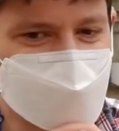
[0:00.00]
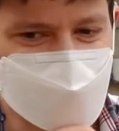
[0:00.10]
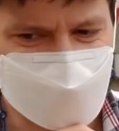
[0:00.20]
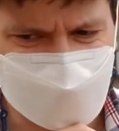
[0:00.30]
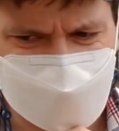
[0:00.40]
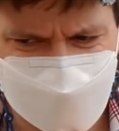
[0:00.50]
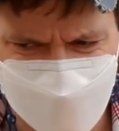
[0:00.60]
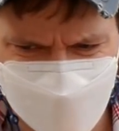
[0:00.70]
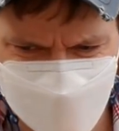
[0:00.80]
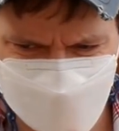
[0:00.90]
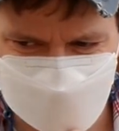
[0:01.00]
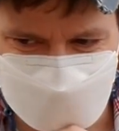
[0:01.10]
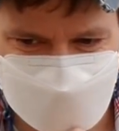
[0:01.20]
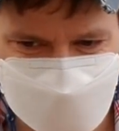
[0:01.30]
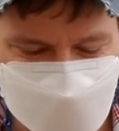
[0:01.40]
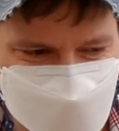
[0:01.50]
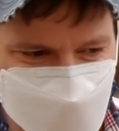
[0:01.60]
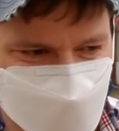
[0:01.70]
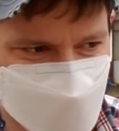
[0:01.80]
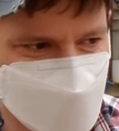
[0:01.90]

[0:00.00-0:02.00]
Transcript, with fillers: another word I started using. This isn't even